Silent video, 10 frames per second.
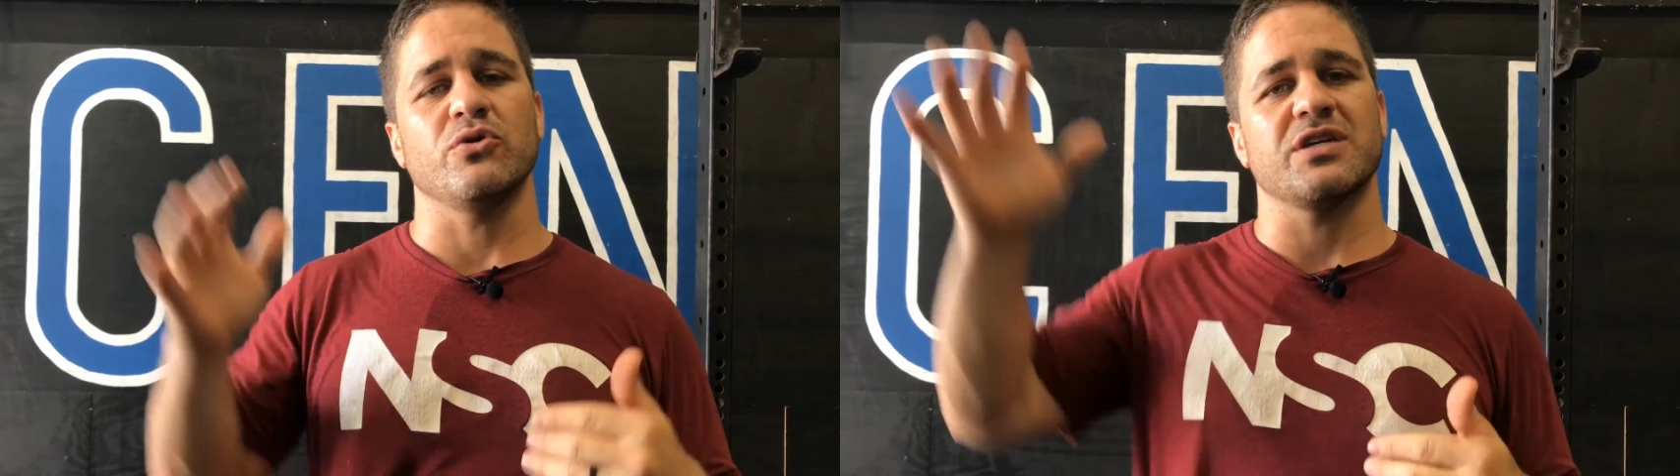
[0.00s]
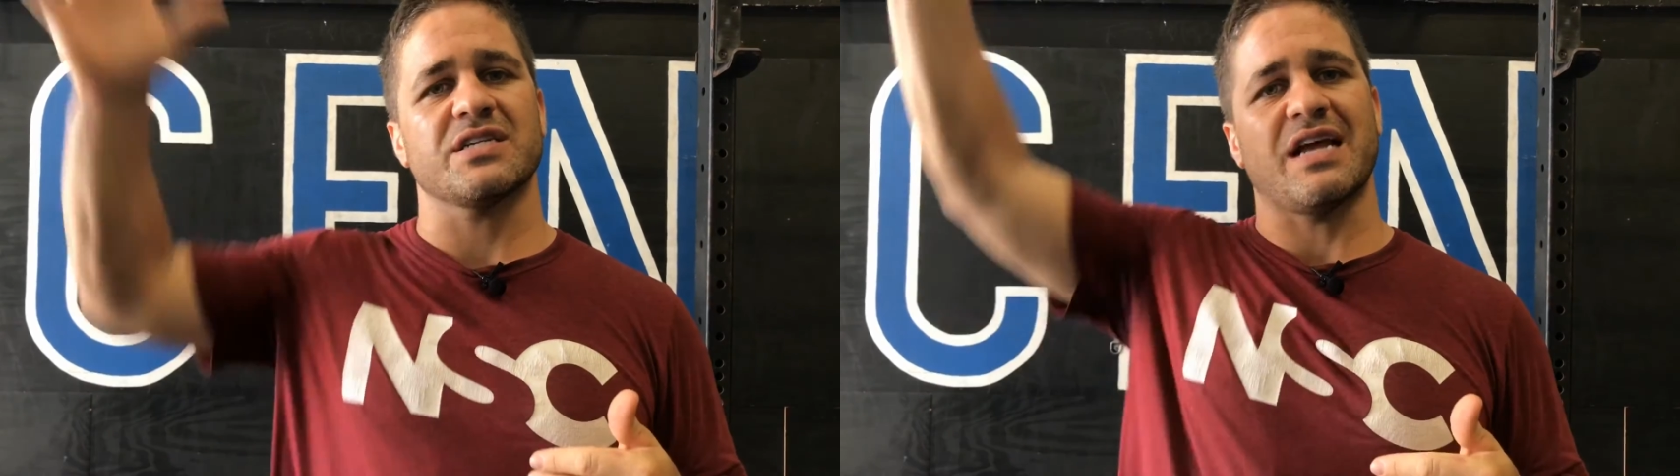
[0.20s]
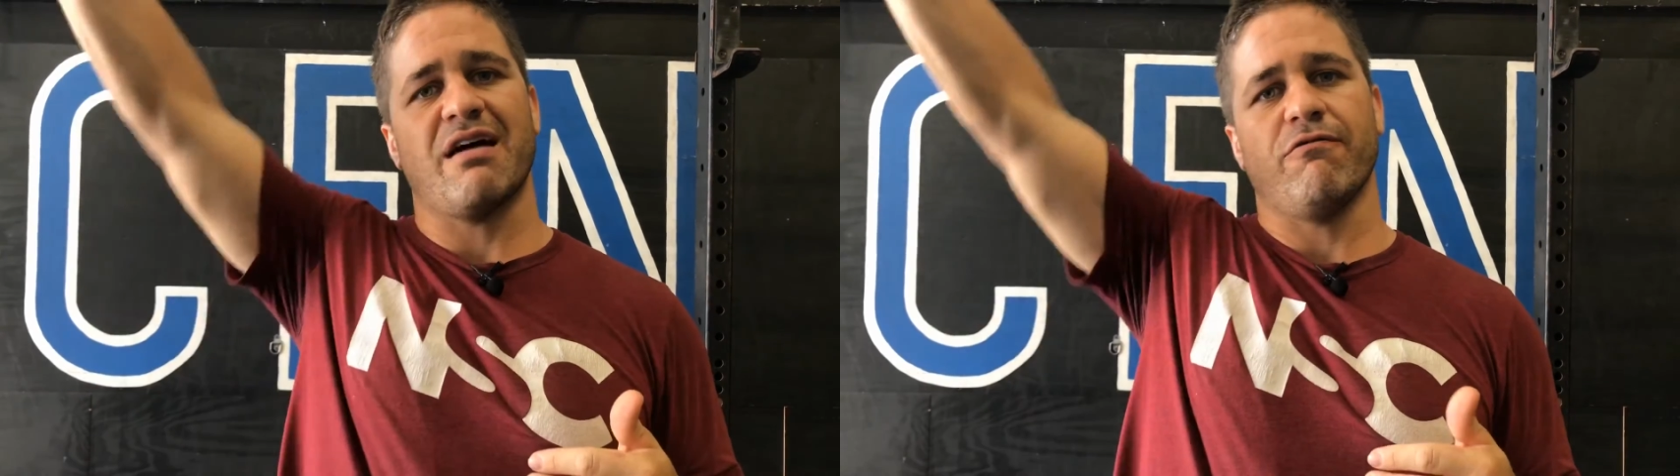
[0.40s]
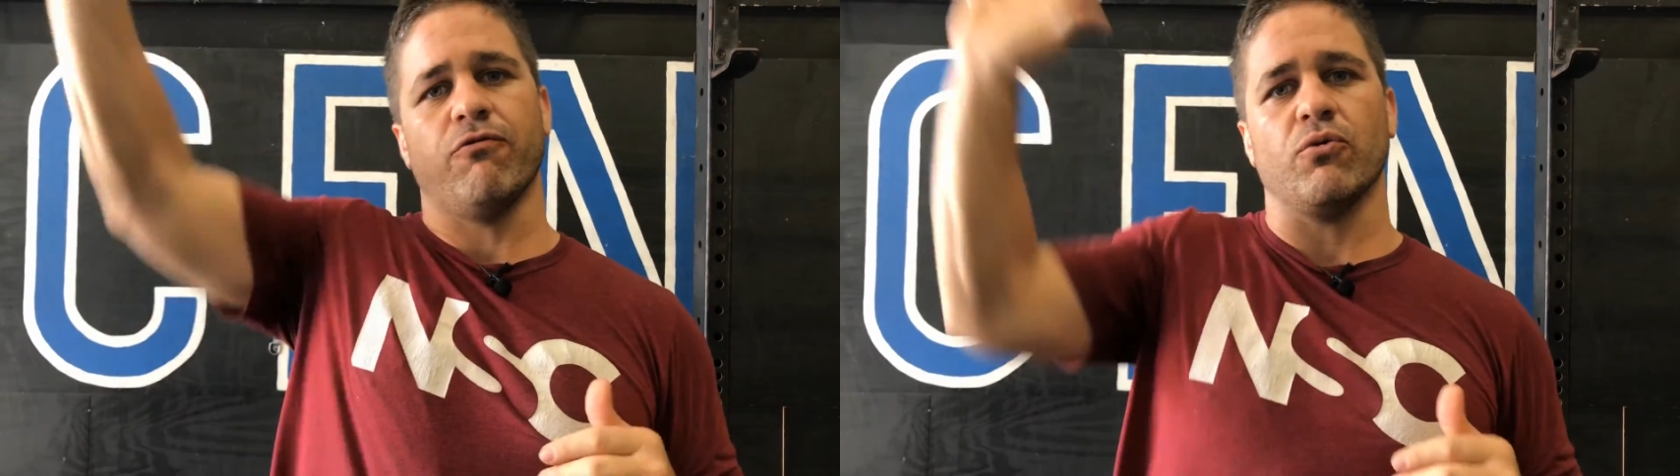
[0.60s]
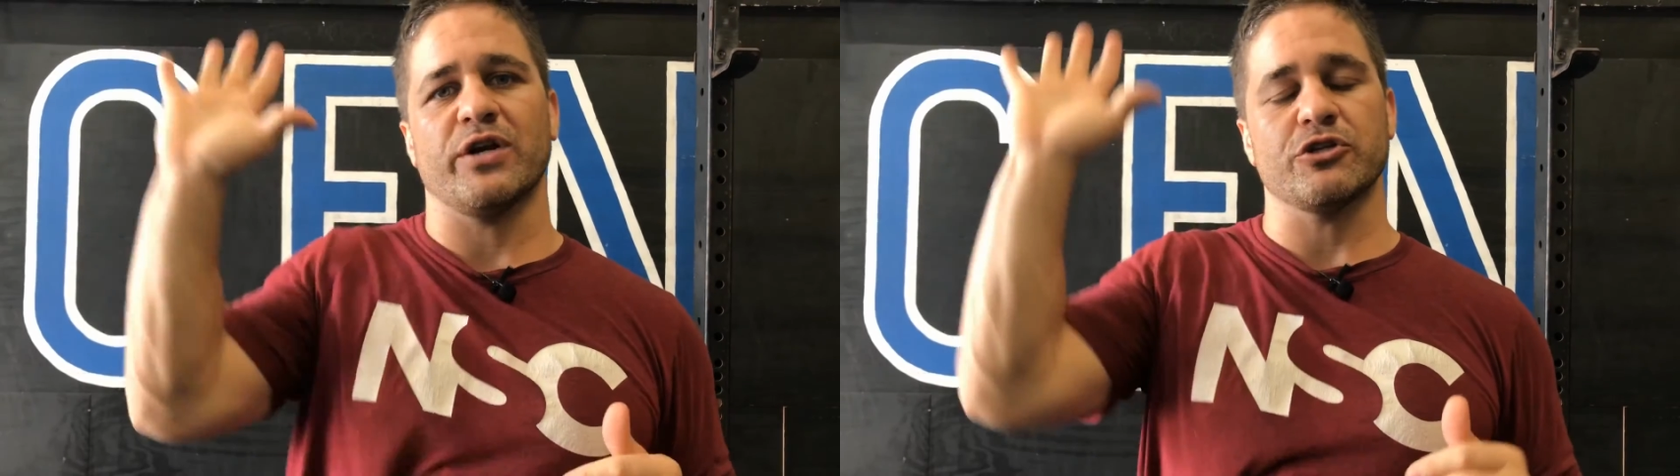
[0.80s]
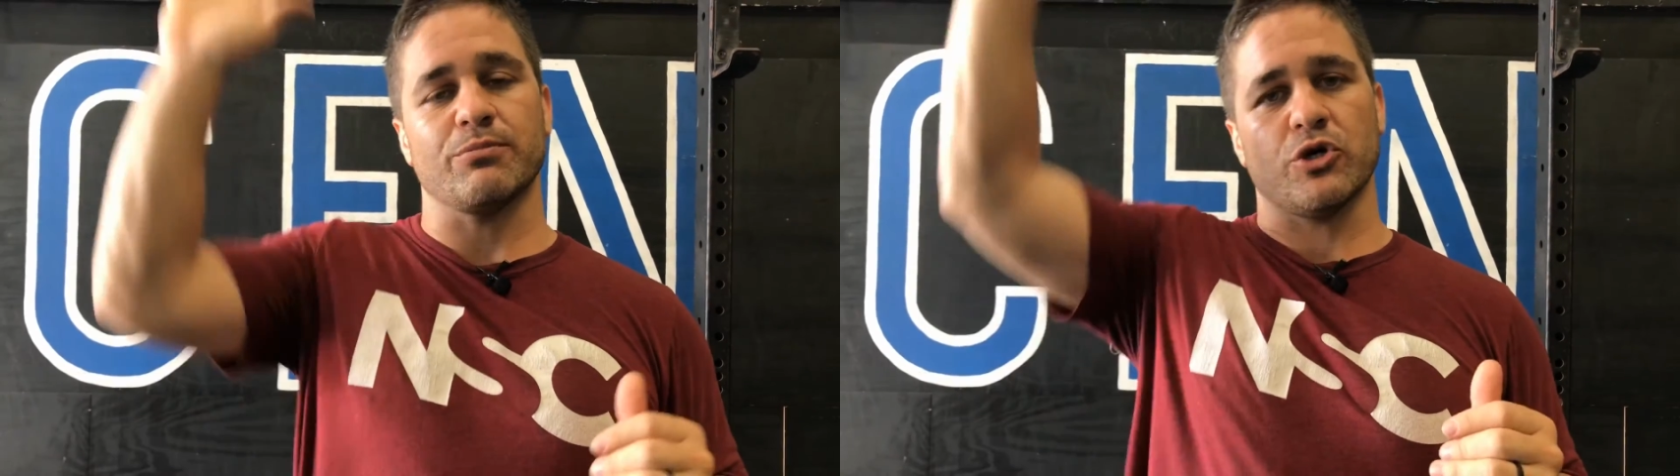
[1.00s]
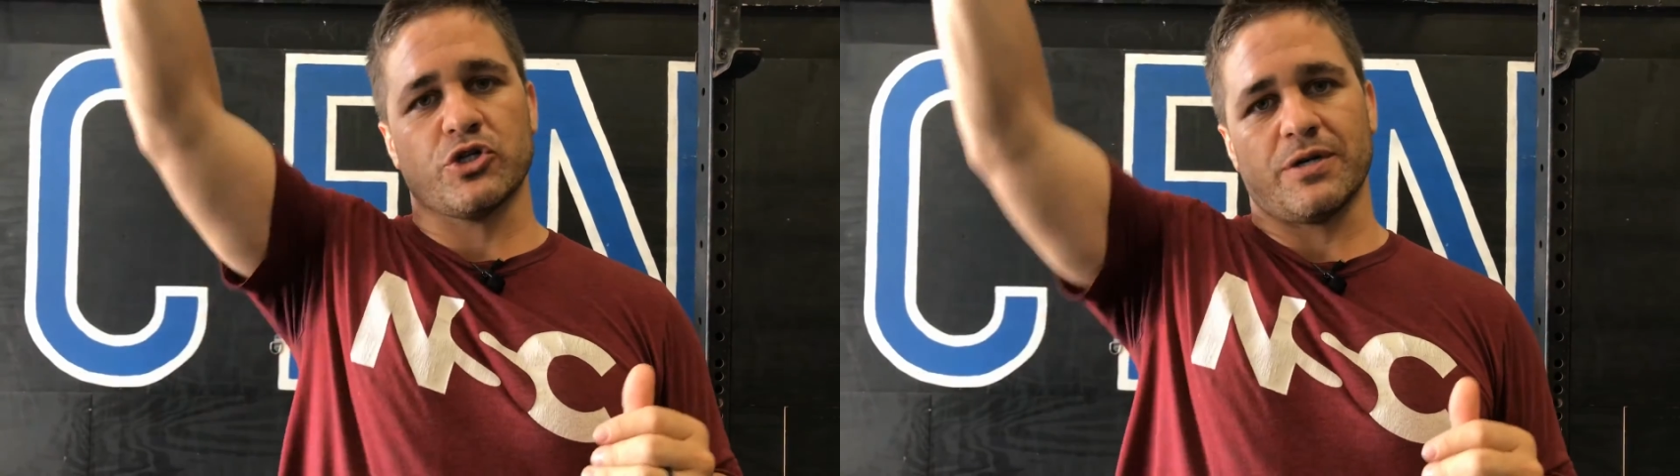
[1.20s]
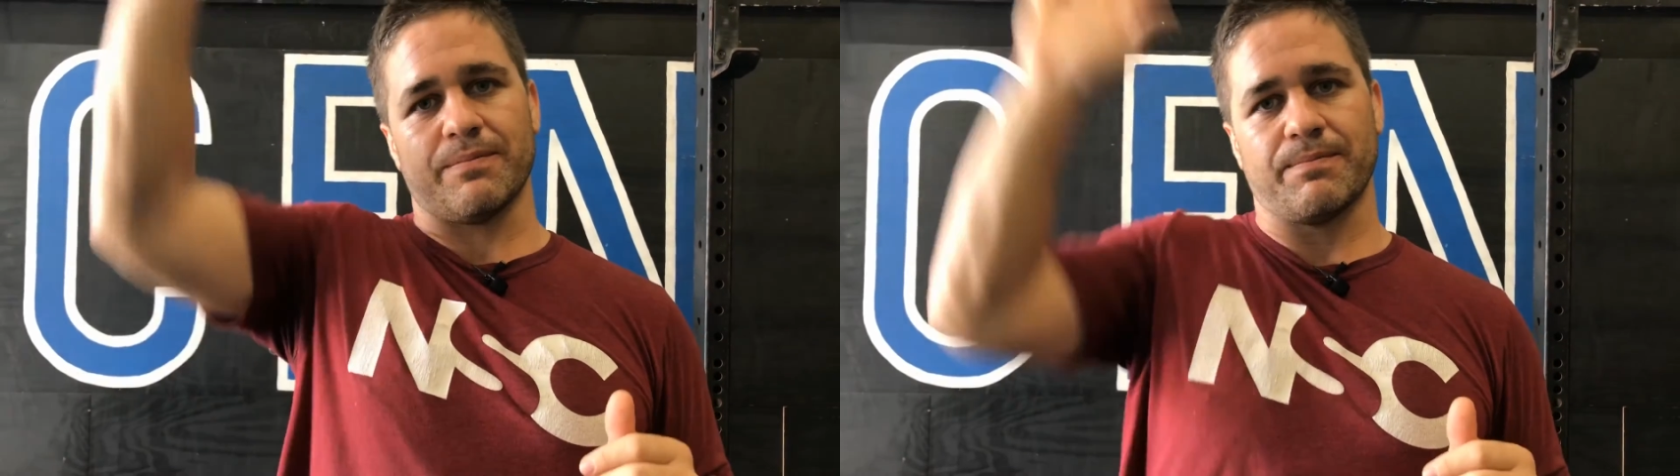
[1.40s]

doesn't have full range of motion.